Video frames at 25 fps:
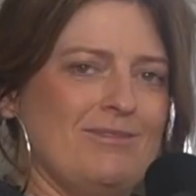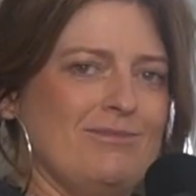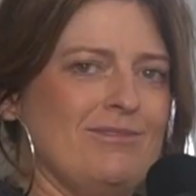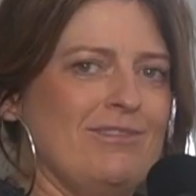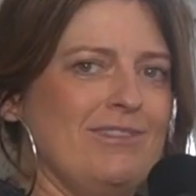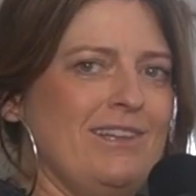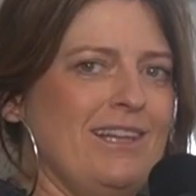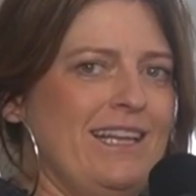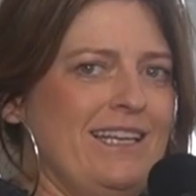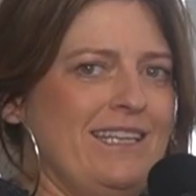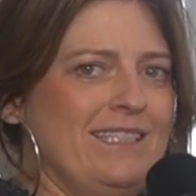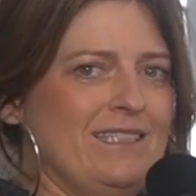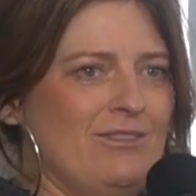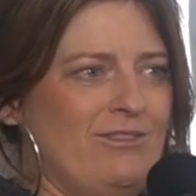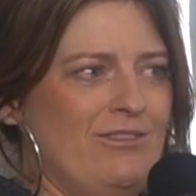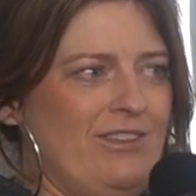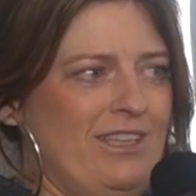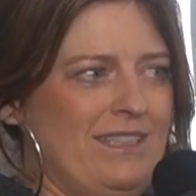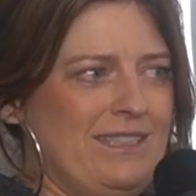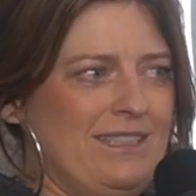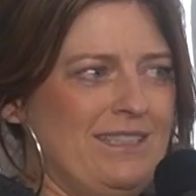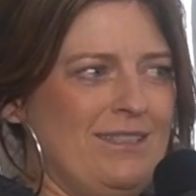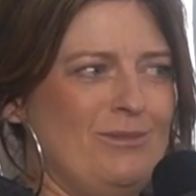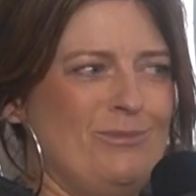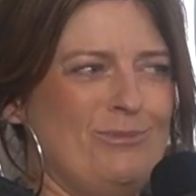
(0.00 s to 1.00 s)
Let's
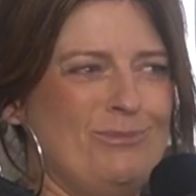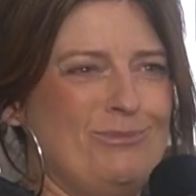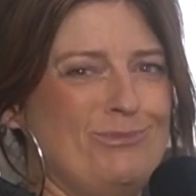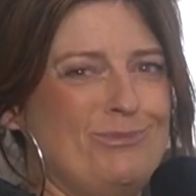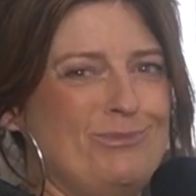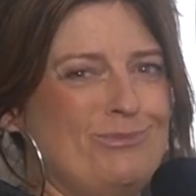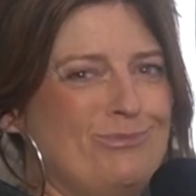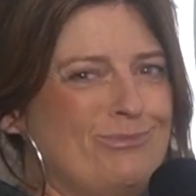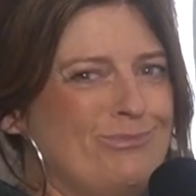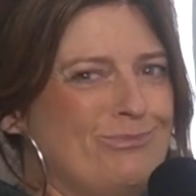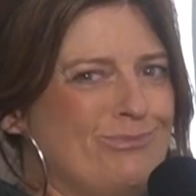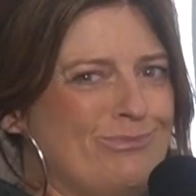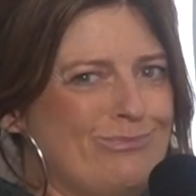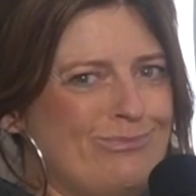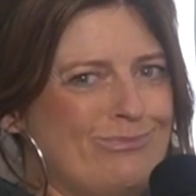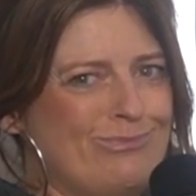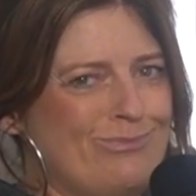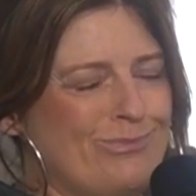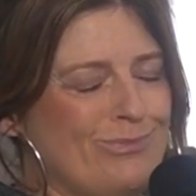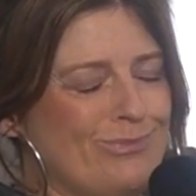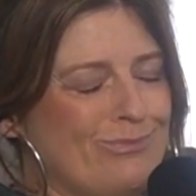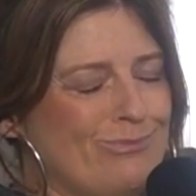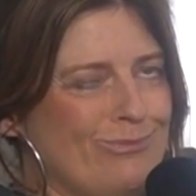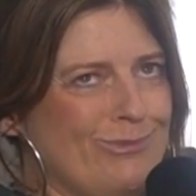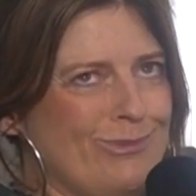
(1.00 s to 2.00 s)
face it,
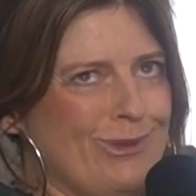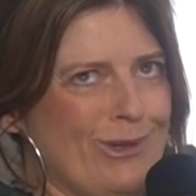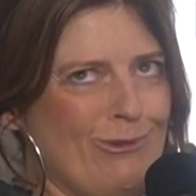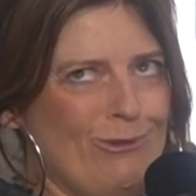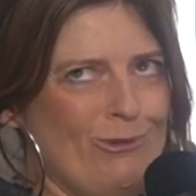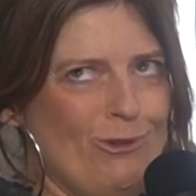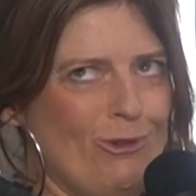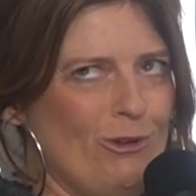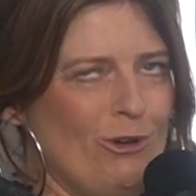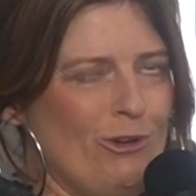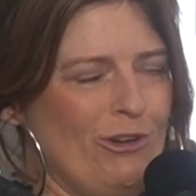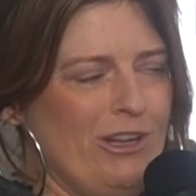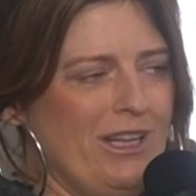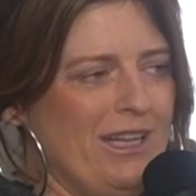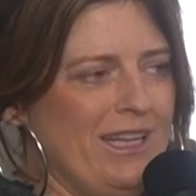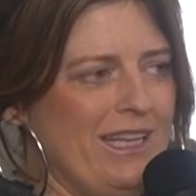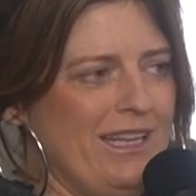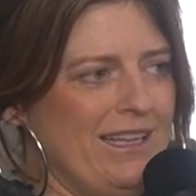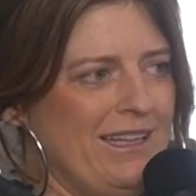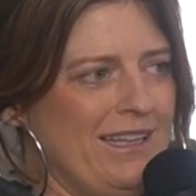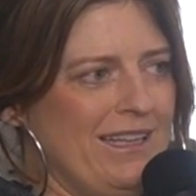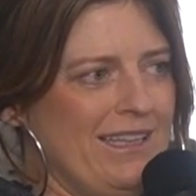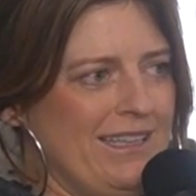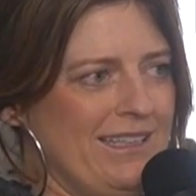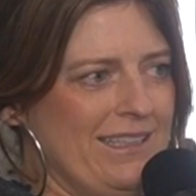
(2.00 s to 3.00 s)
we're not really
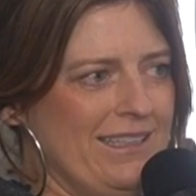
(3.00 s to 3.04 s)
like...